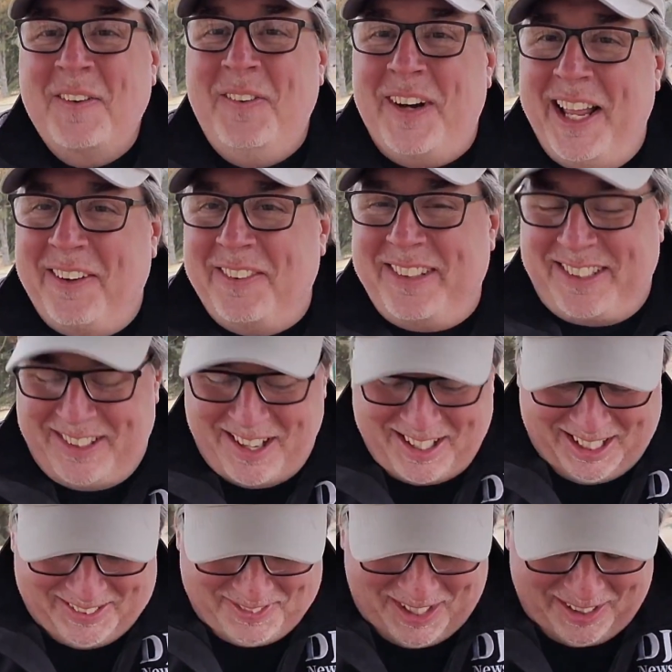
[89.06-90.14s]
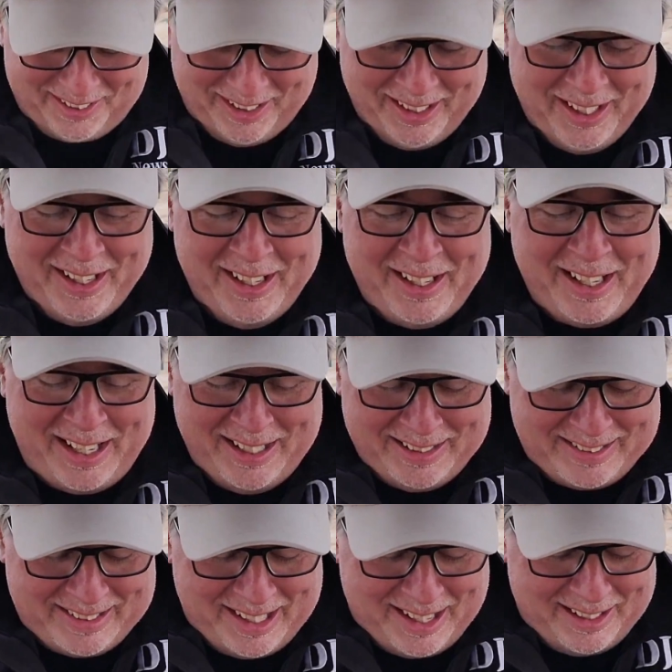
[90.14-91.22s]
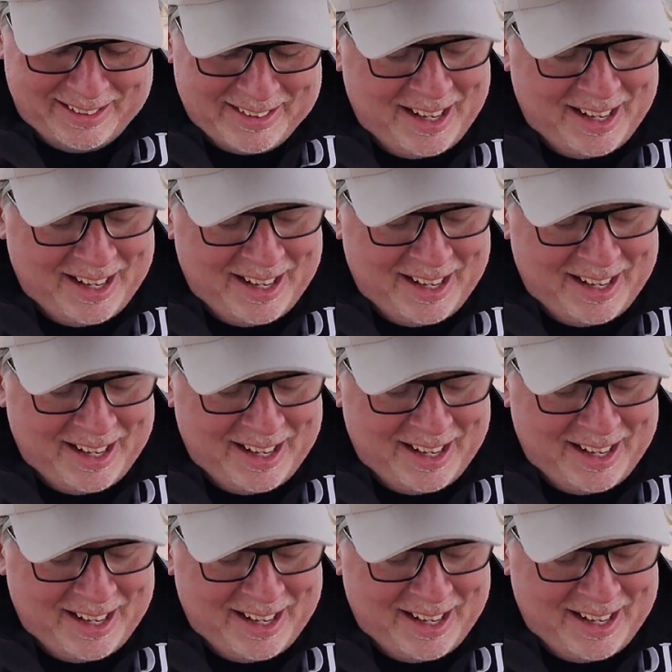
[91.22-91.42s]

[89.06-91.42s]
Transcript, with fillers: What I was talking about is uh,